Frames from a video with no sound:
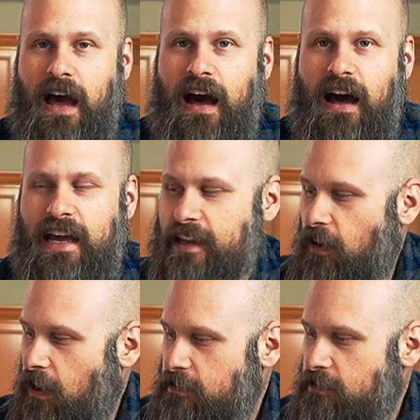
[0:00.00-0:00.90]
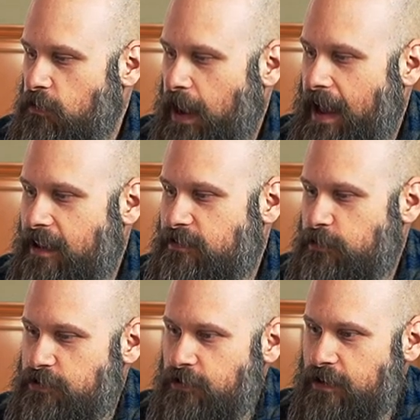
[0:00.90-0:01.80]
Uh, it also has
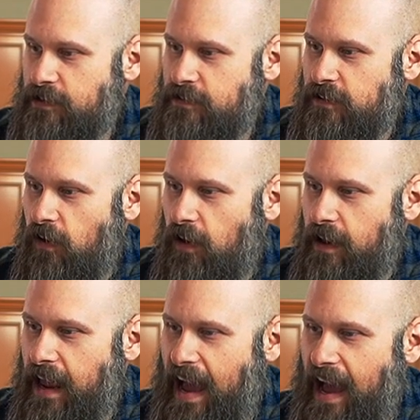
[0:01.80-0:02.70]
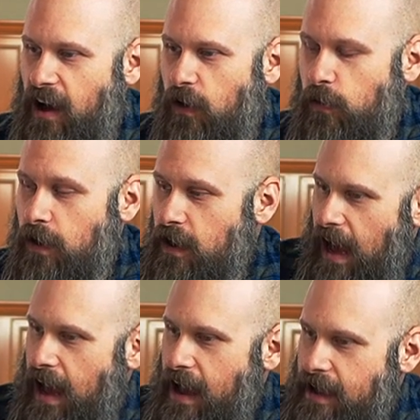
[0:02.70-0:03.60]
restrictions on how
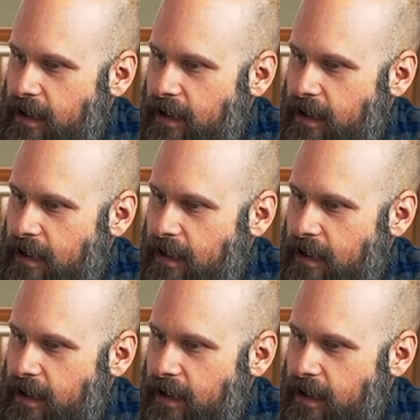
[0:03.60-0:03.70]
high